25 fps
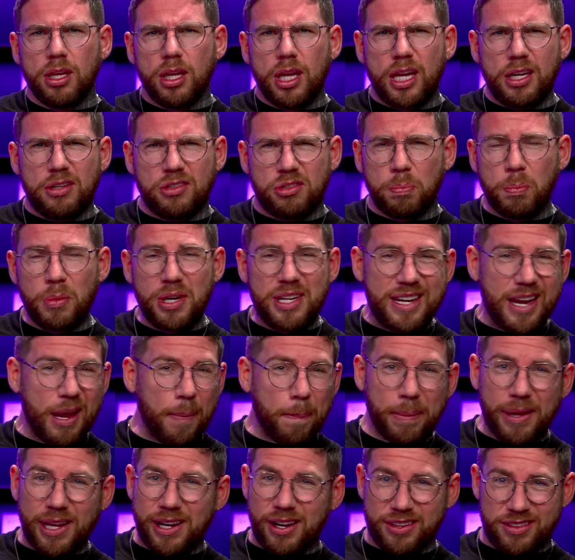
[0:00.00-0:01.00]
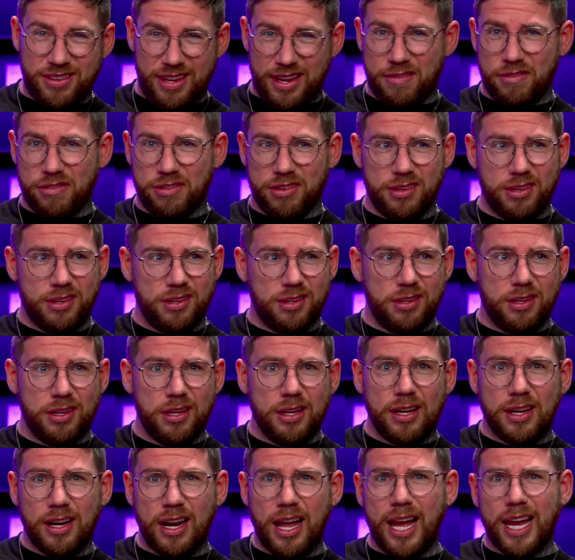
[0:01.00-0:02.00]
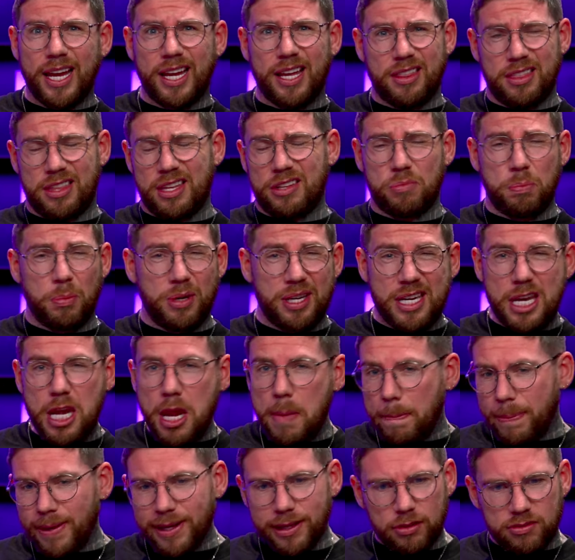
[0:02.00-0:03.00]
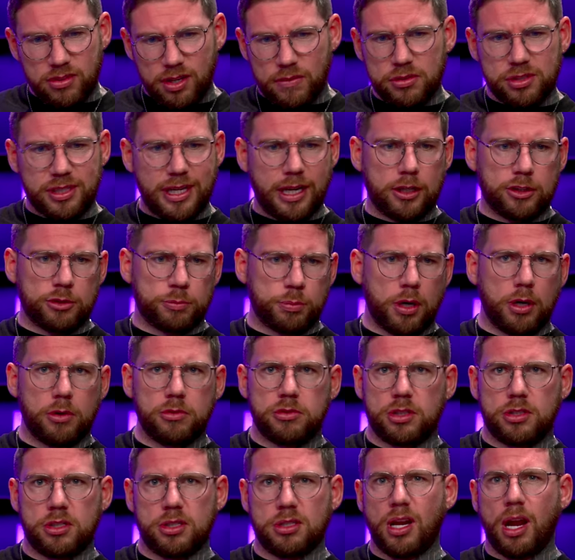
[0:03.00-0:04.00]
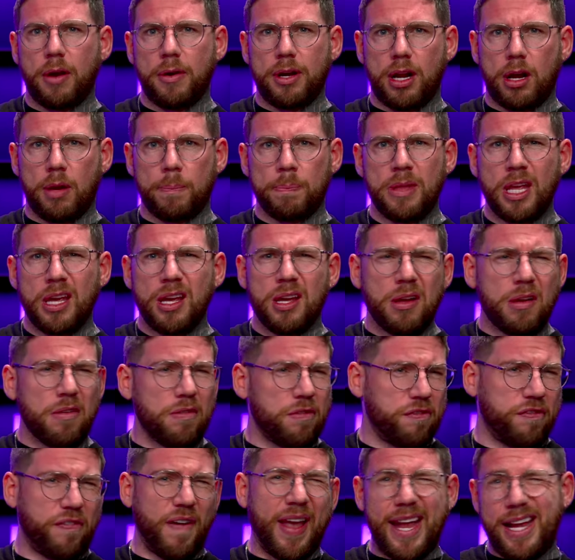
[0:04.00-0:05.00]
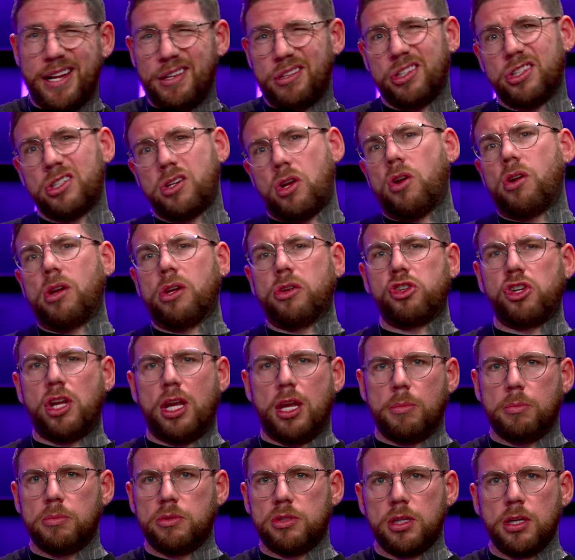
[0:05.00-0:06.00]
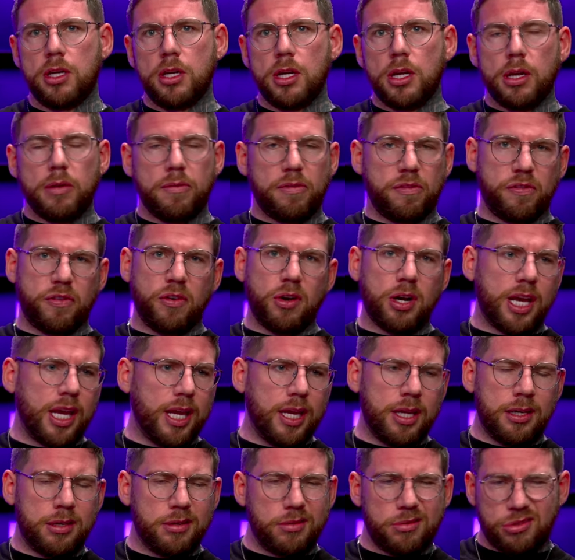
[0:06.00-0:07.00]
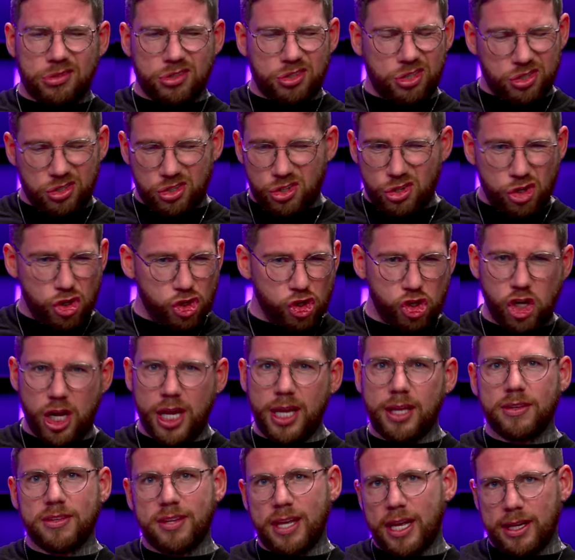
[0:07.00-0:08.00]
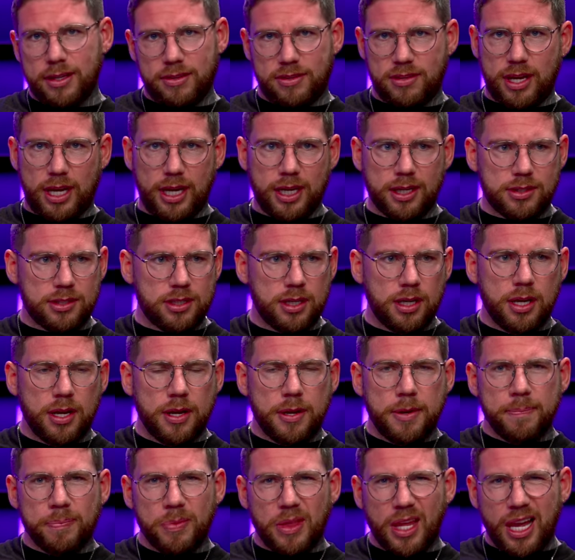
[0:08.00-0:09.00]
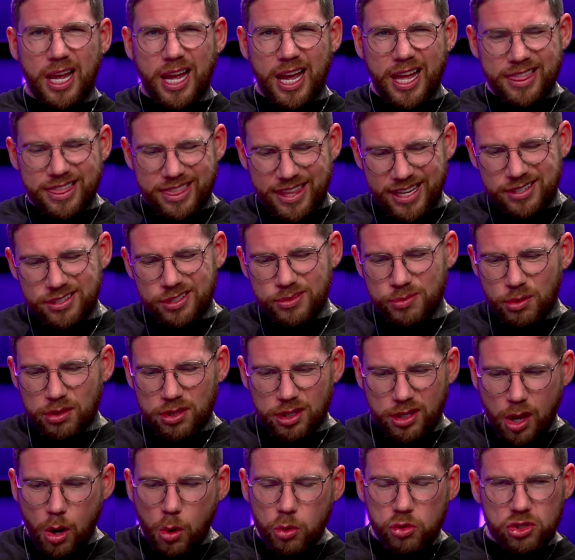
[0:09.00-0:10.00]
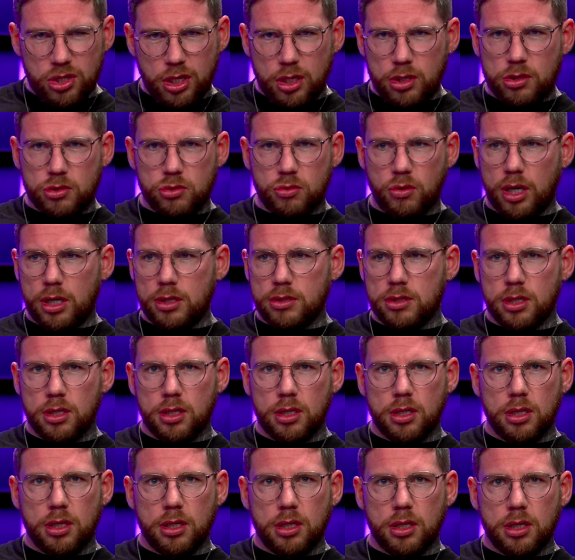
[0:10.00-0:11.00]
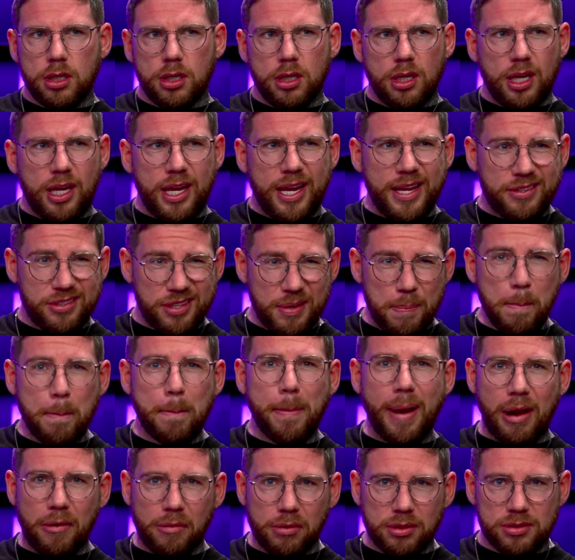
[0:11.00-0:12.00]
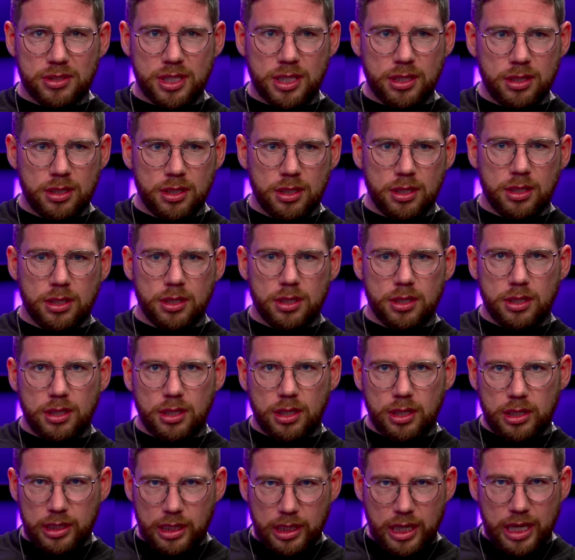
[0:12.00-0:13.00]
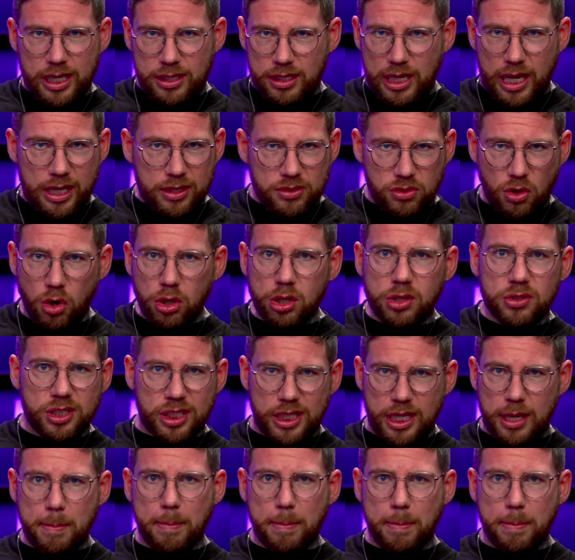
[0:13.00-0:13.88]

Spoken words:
It's manipulative. Like, there's manipulative sales processes going on, fake scholarships, fucking shit tactics, and this is what the coaching industry is. It's embarrassing. It's honestly